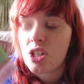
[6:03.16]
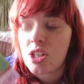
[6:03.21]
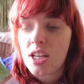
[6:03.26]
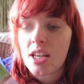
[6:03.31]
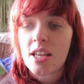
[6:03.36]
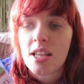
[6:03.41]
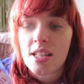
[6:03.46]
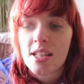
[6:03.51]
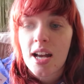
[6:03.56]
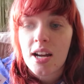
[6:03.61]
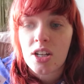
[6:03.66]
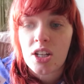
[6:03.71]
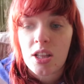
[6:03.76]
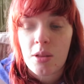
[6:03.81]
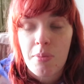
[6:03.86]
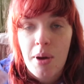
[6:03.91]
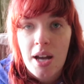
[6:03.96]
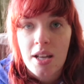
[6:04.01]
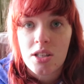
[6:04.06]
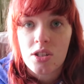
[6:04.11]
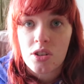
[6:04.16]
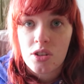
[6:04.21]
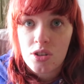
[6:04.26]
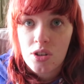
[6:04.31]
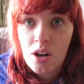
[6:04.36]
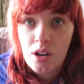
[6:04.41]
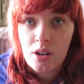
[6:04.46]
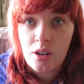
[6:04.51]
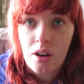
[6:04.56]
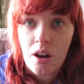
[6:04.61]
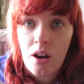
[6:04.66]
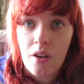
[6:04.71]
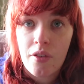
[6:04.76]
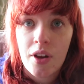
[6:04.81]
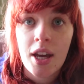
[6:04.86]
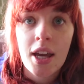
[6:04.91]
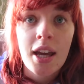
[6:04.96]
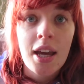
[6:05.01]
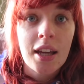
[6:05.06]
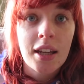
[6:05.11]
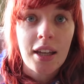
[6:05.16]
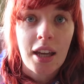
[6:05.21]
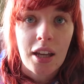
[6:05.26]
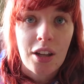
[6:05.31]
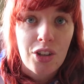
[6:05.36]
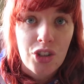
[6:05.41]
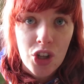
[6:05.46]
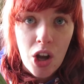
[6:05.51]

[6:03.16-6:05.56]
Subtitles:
She is actually the bastard daughter of King